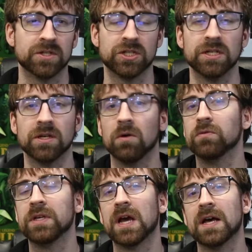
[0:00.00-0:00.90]
She
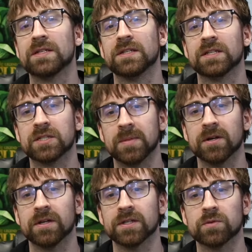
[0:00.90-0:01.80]
only has
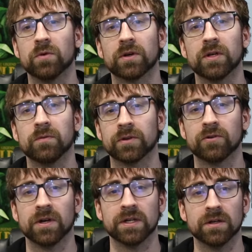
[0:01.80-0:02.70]
experience working with
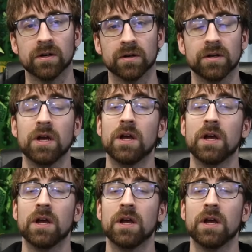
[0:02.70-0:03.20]
creating art